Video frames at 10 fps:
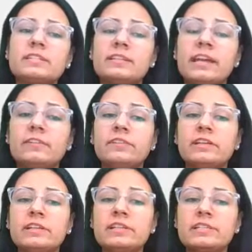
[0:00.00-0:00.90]

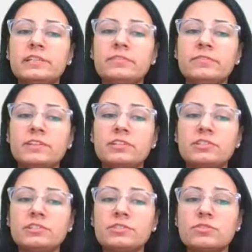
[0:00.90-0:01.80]
Saliva is
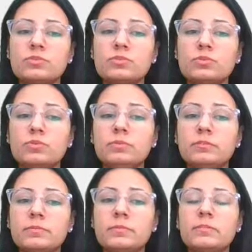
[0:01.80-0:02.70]
infectious to
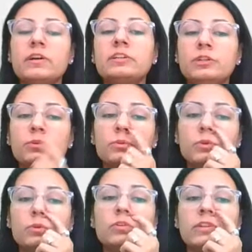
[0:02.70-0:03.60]
1 to
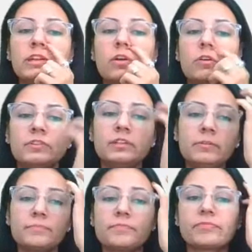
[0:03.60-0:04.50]
2 weeks of
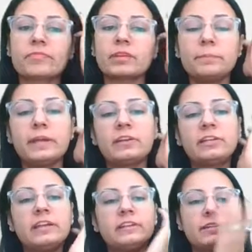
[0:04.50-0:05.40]
the
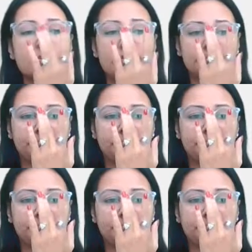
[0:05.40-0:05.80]
parotitis.